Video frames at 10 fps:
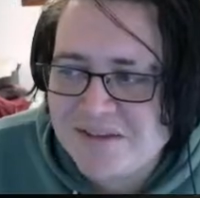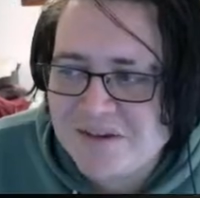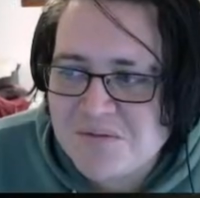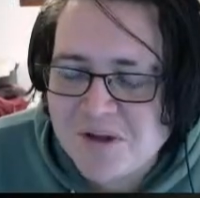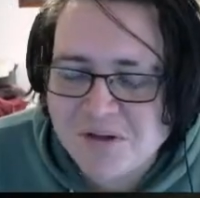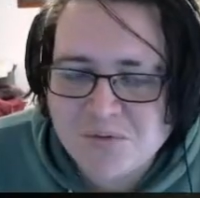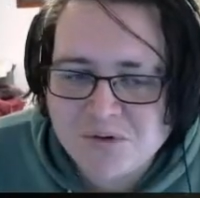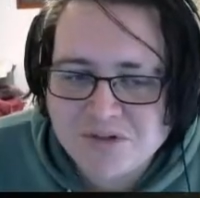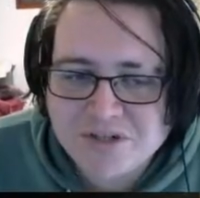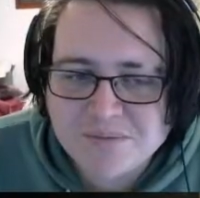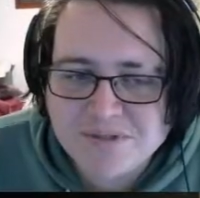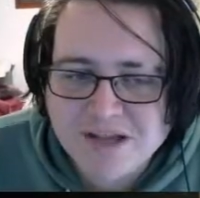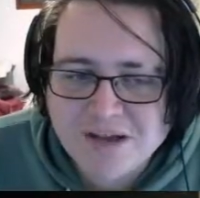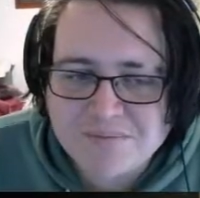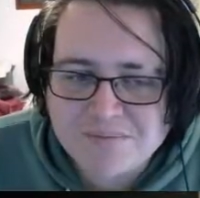the World of Warships
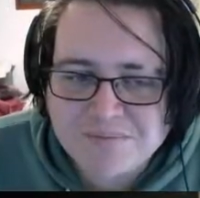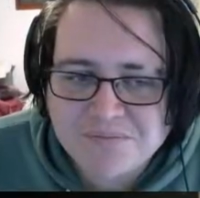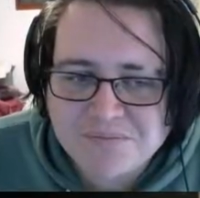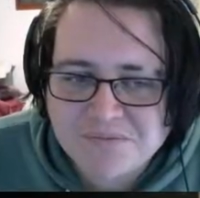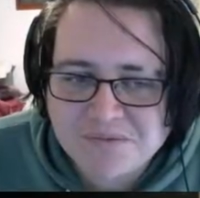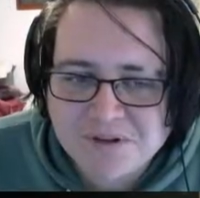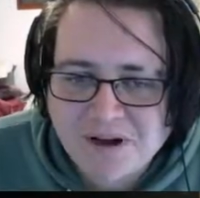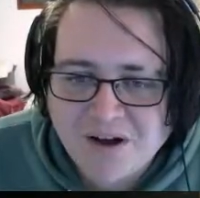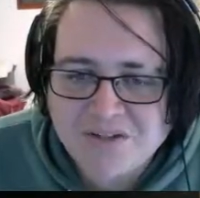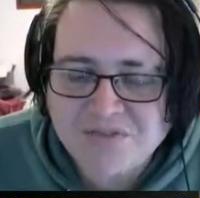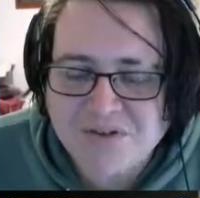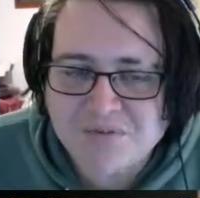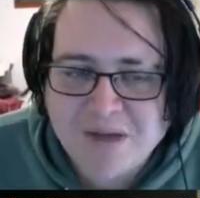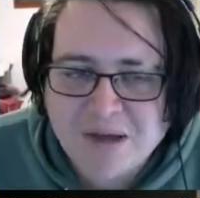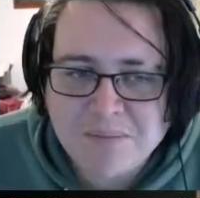ice
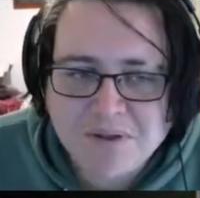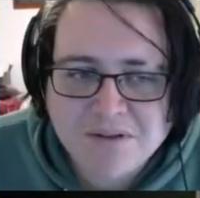field map.